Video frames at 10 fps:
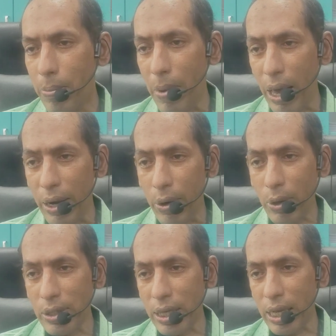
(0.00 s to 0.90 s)

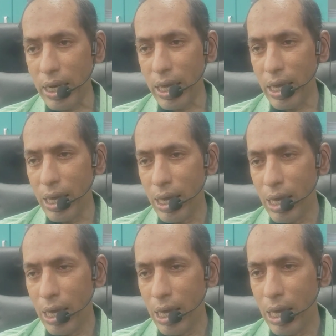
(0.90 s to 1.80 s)
Paradoxically,
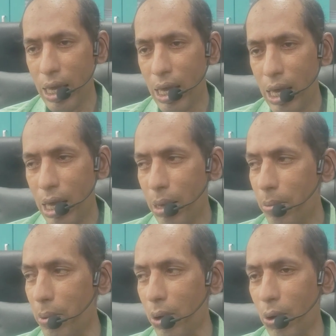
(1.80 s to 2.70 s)

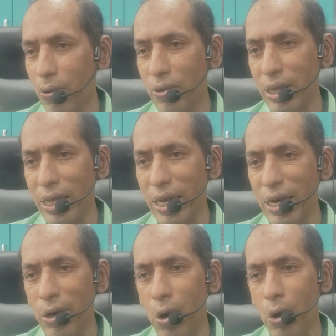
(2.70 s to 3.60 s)
because they
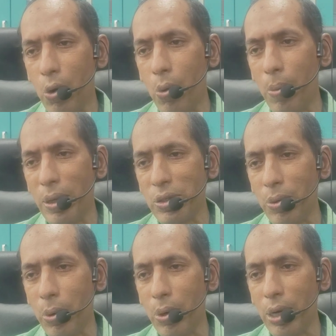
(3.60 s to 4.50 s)
did not know much
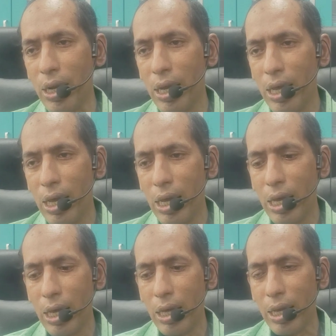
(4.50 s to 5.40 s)
about
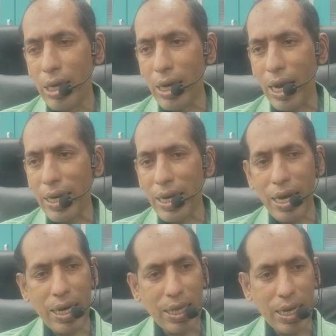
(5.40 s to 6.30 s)
Latin
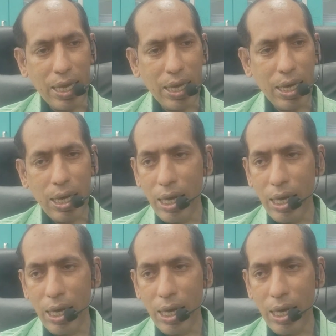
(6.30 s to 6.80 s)
and Greek,